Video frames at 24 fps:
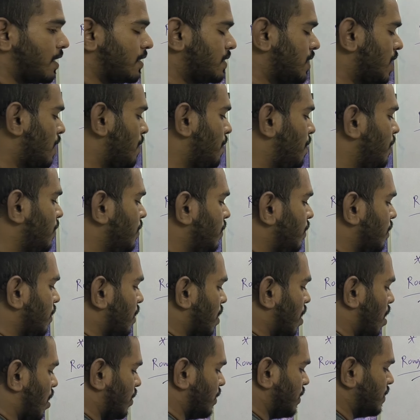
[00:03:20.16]
for example,
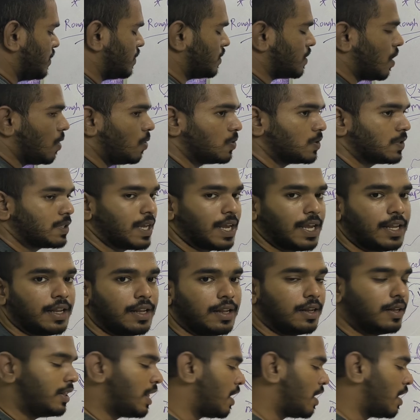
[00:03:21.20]
on the south side